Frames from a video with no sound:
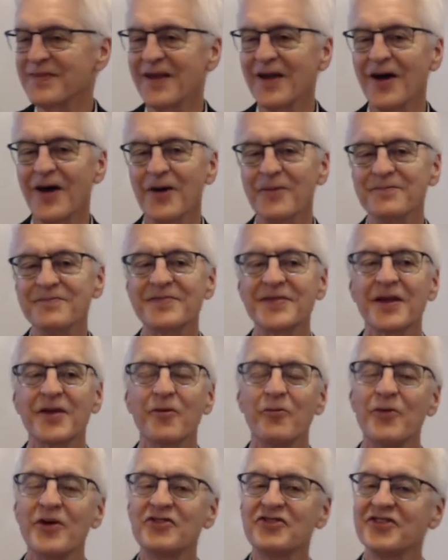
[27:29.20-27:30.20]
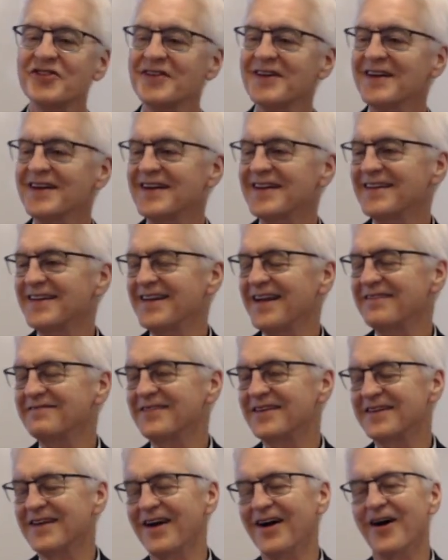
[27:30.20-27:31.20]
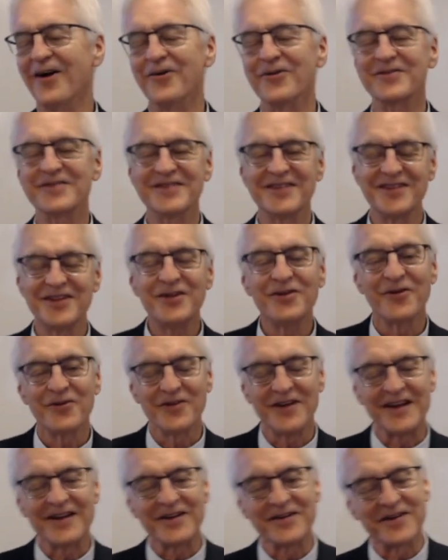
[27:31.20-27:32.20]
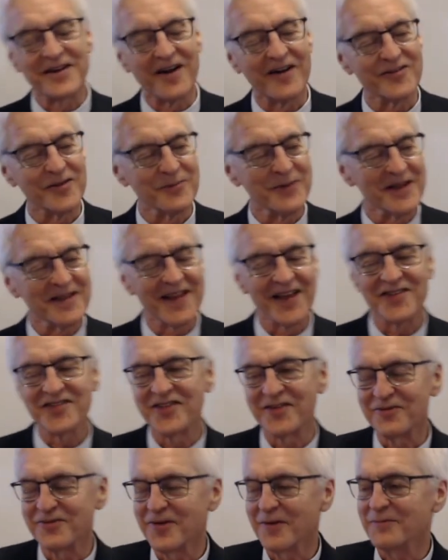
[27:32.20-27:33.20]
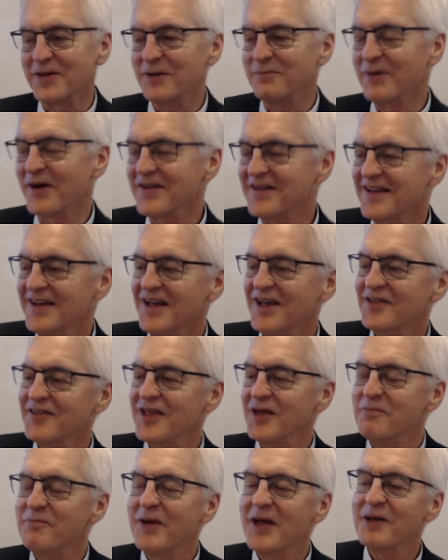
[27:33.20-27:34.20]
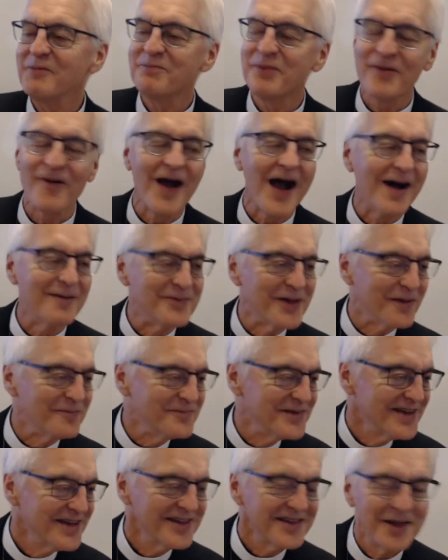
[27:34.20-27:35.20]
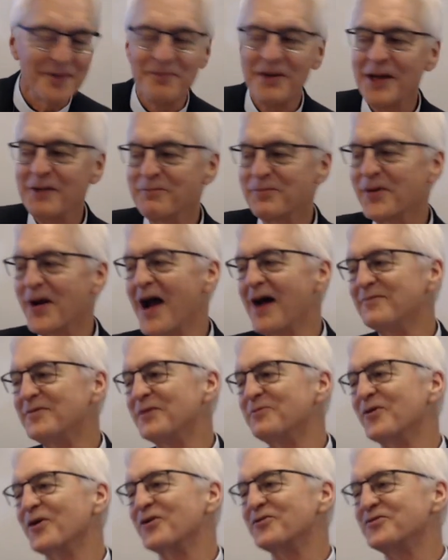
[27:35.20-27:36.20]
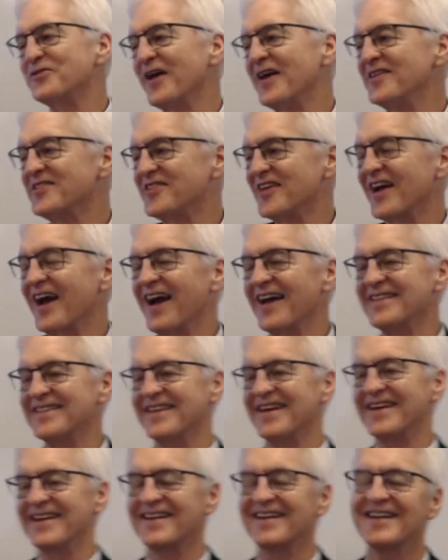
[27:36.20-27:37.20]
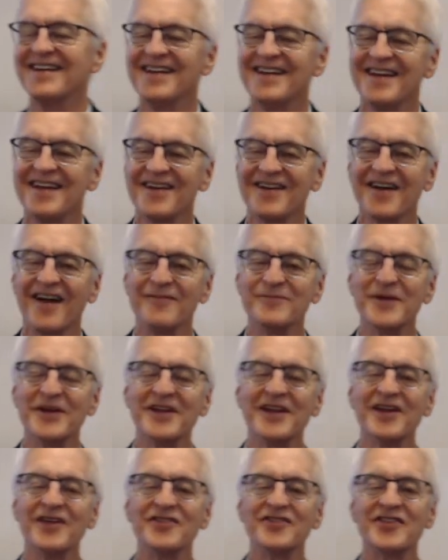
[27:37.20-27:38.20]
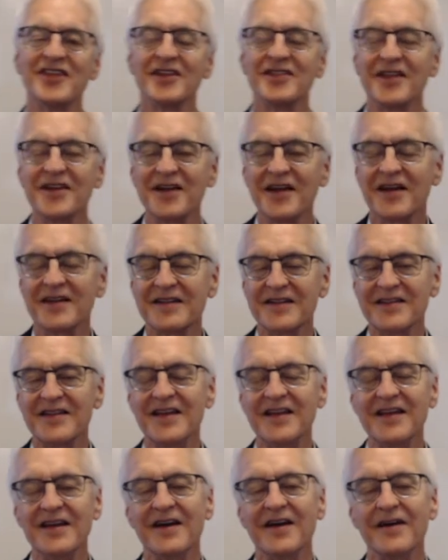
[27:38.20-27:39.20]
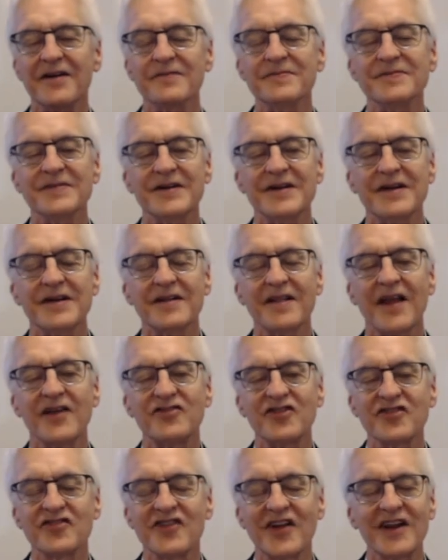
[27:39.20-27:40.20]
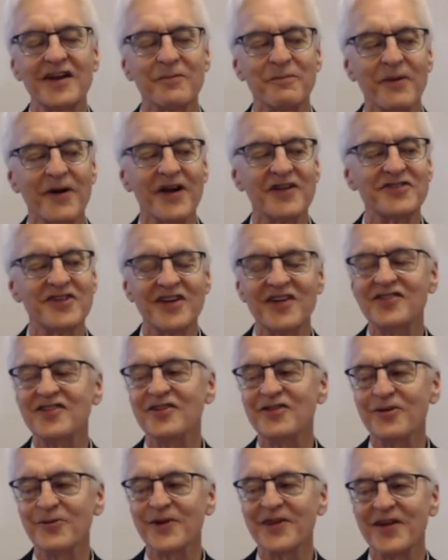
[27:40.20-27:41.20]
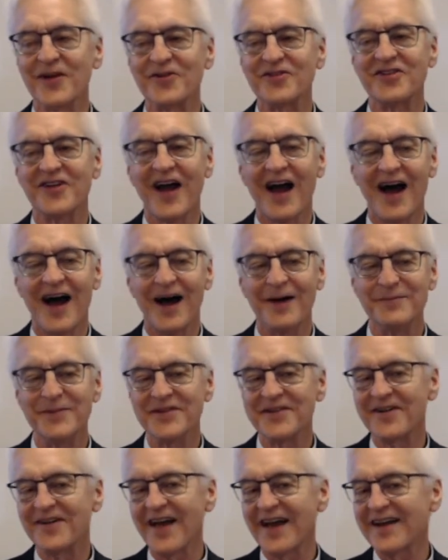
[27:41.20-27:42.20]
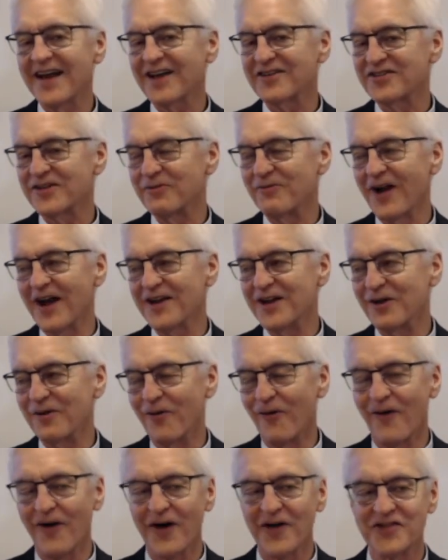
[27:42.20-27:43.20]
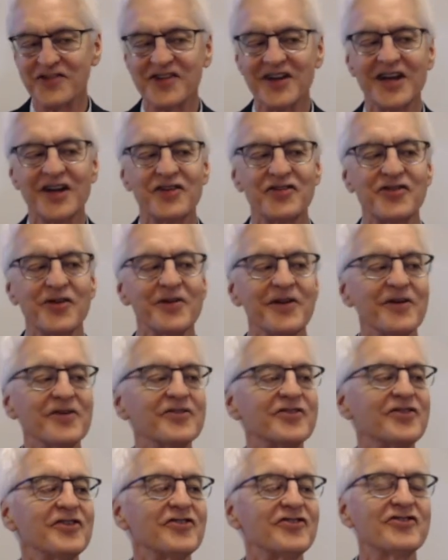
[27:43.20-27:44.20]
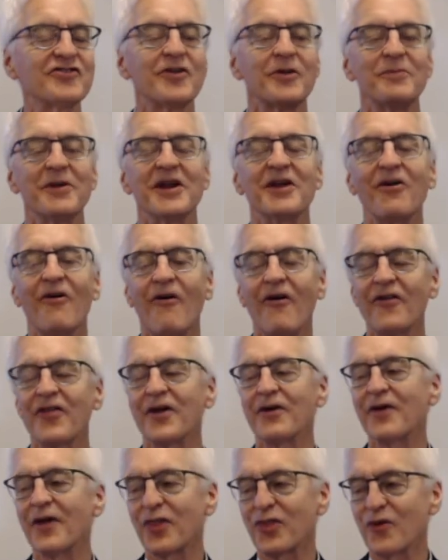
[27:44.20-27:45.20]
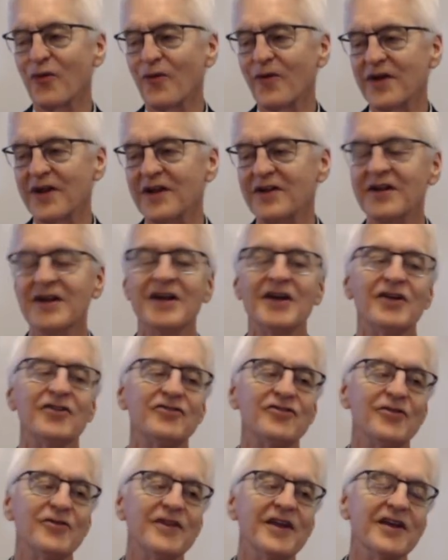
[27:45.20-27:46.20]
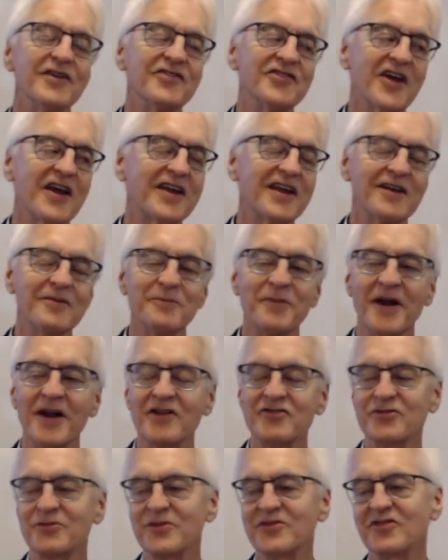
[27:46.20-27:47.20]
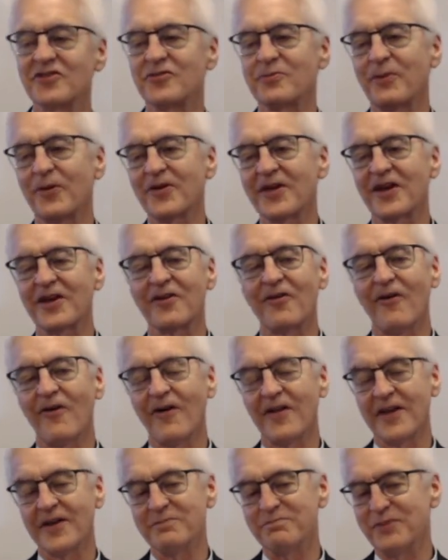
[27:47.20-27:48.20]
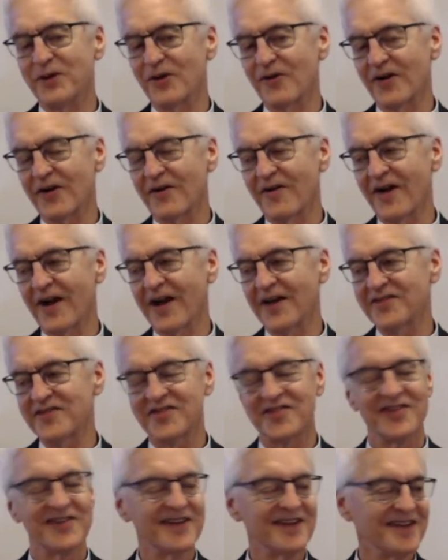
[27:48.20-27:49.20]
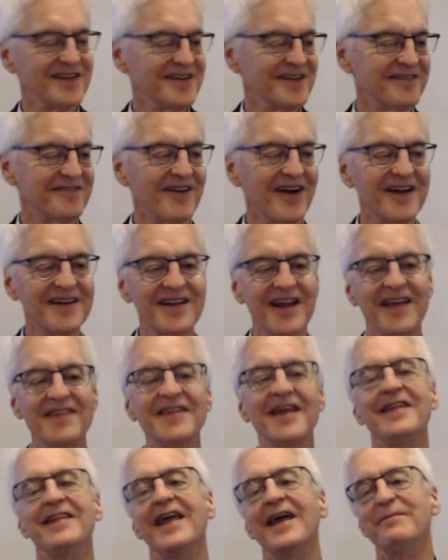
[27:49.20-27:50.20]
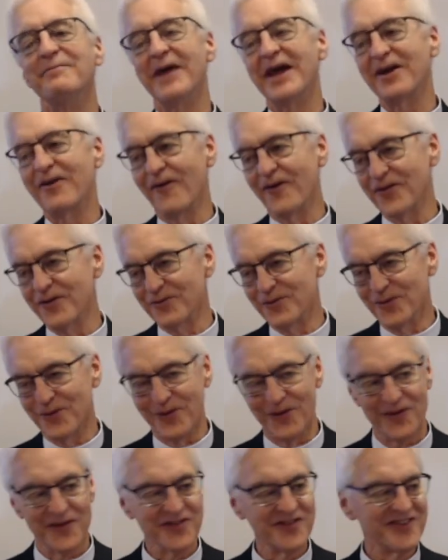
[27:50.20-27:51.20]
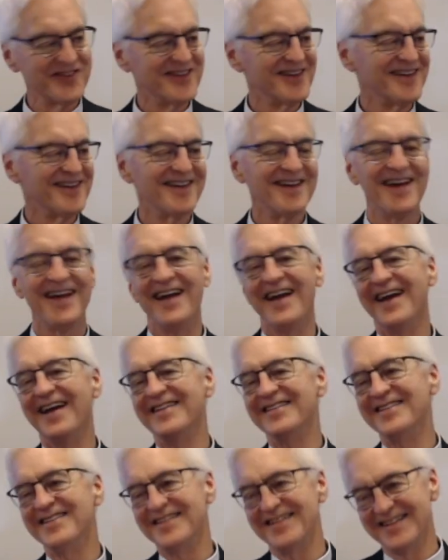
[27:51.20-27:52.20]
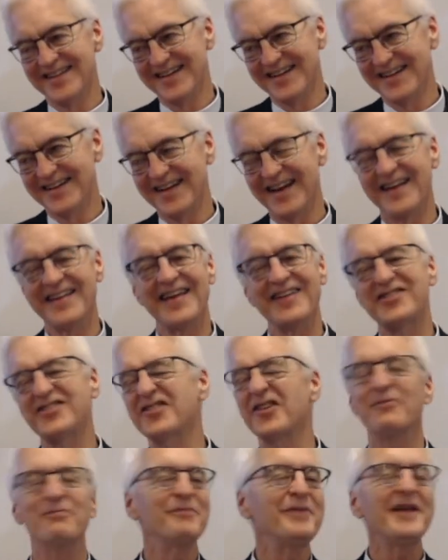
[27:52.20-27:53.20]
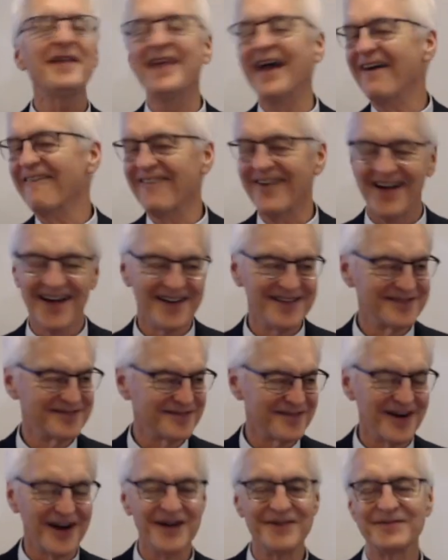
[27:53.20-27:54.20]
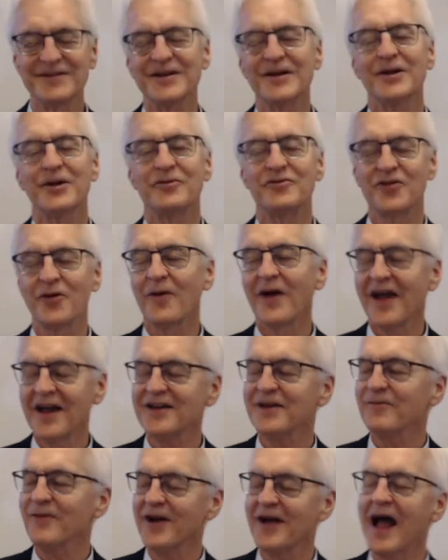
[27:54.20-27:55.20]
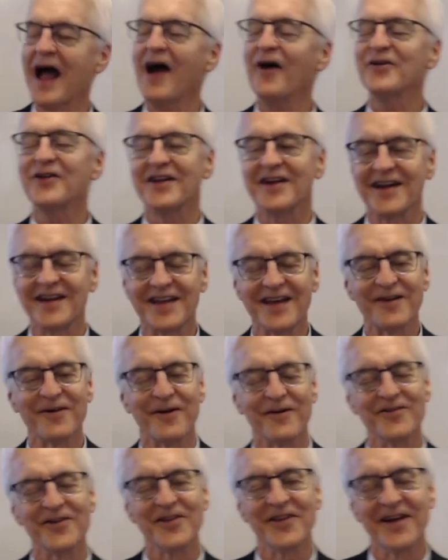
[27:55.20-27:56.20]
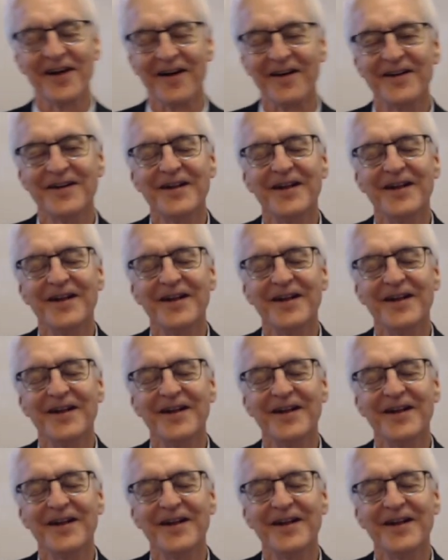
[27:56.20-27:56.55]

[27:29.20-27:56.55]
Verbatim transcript: Um, which it, oh, you don't need a government lesson from me, but the big problem, the big problem we're facing, I think, in our government is that the, the uh, legislative branch isn't doing their job. They're not actually writing laws. So they're distributing all their authority to the executive branch, which is putting it all in bureaucrats, right? And then they make all the rules. And, and that shouldn't be that way, right? So, anyway, how did I get over there?